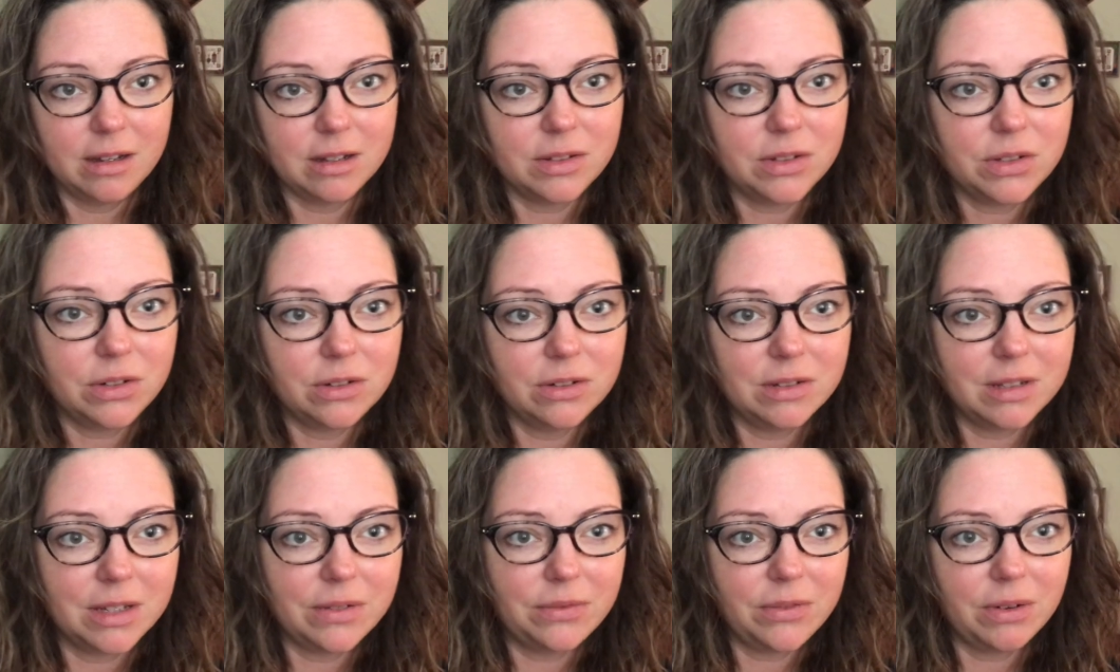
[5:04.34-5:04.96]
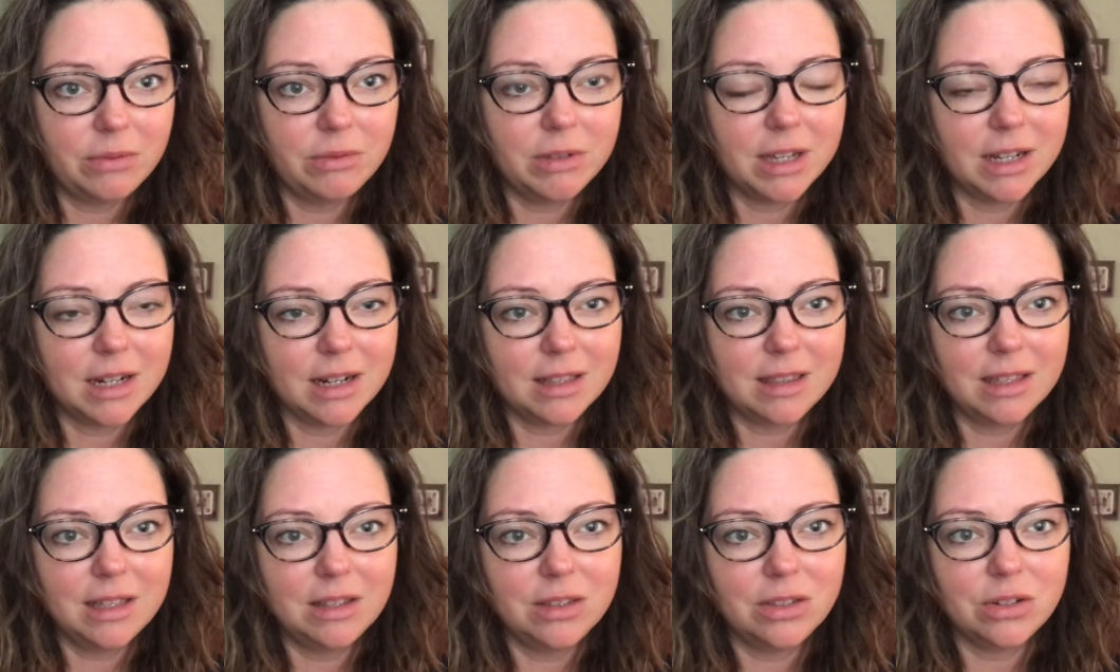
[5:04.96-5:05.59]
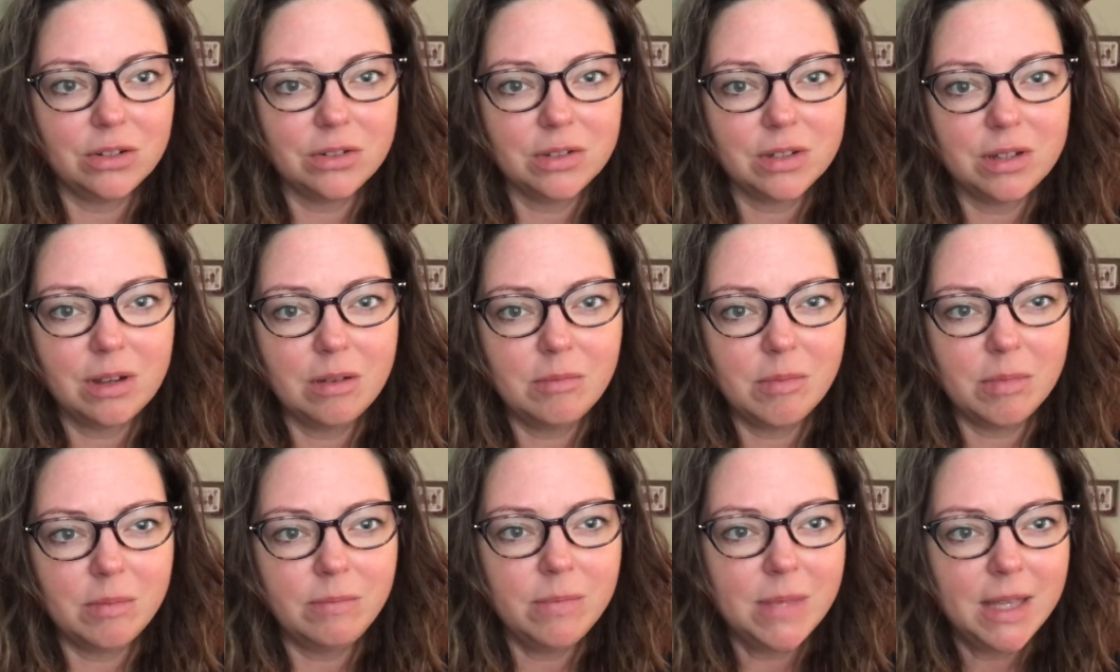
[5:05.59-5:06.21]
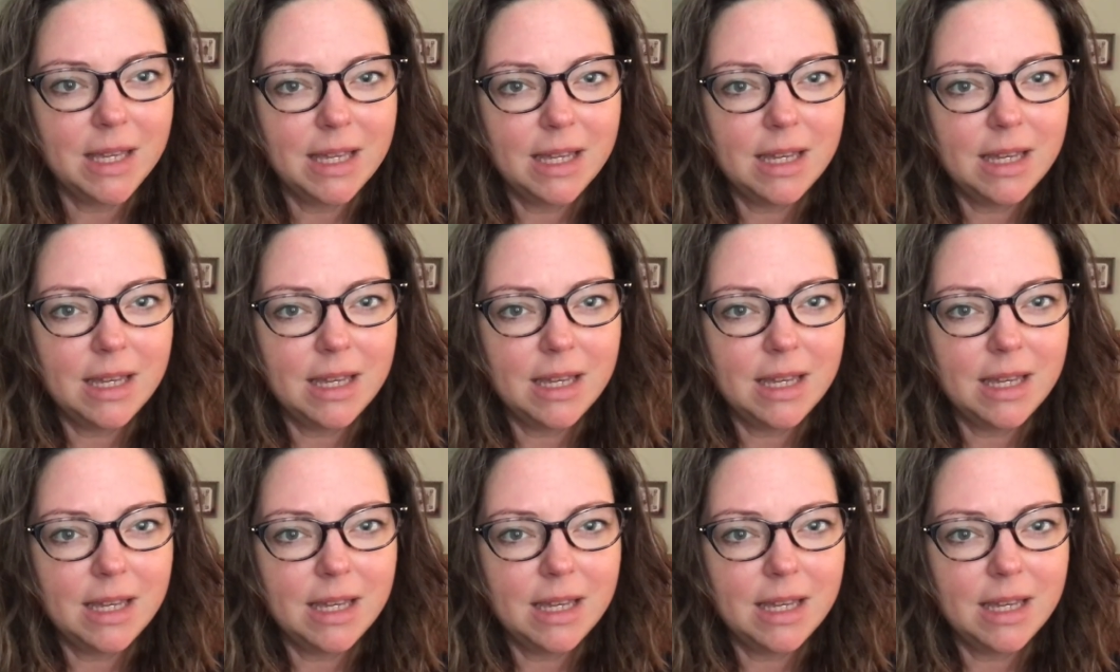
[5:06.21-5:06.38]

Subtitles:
certainly from that, I think there's some